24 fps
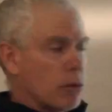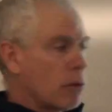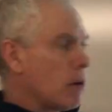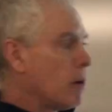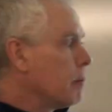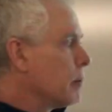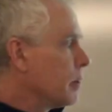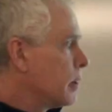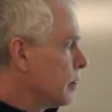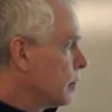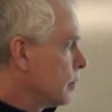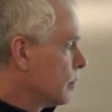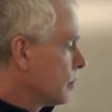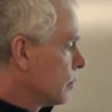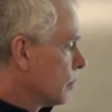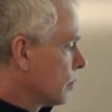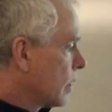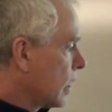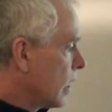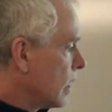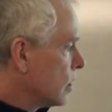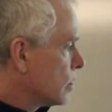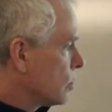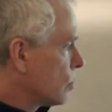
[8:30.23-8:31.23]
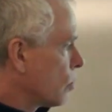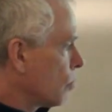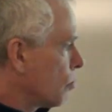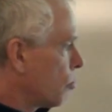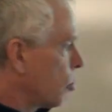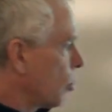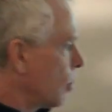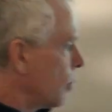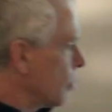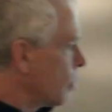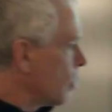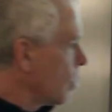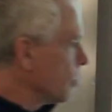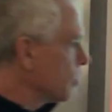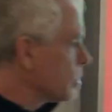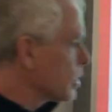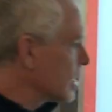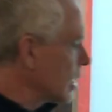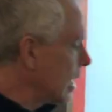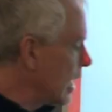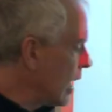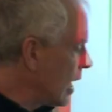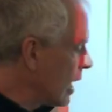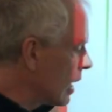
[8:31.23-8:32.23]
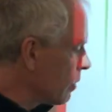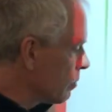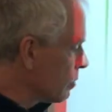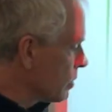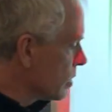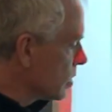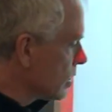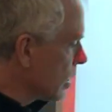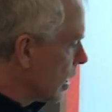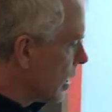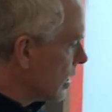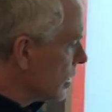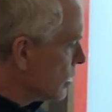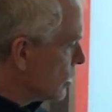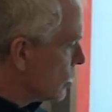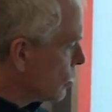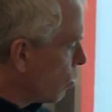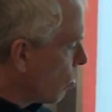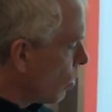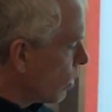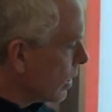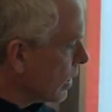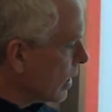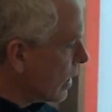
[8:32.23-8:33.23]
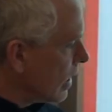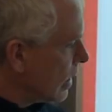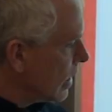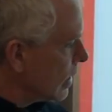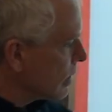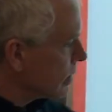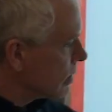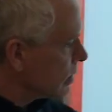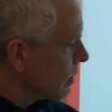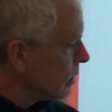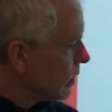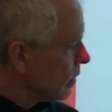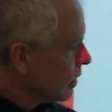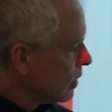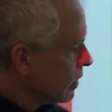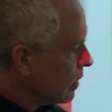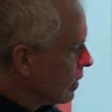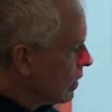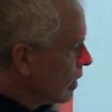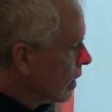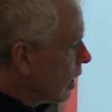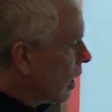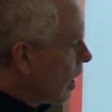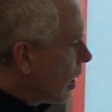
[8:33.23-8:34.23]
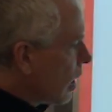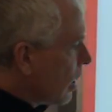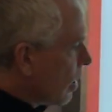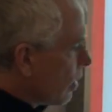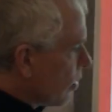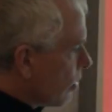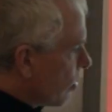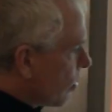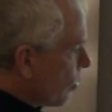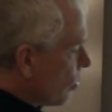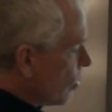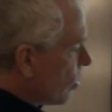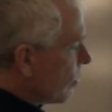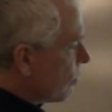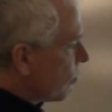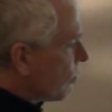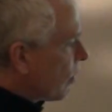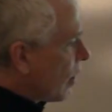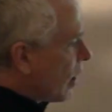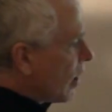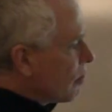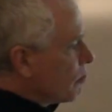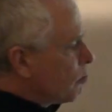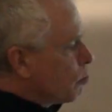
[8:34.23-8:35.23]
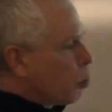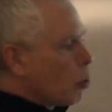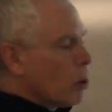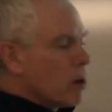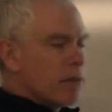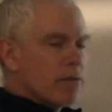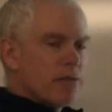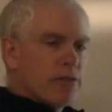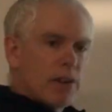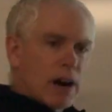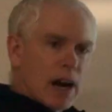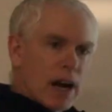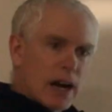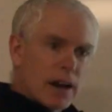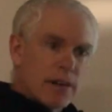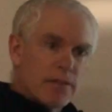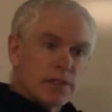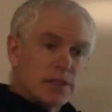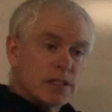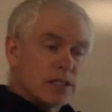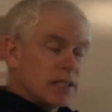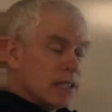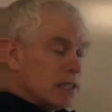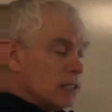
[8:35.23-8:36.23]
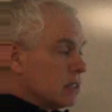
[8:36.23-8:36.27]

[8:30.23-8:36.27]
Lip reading: perimeter. Okay, so the perimeter, I'm just going to add up the sides. 28, 35.5 is the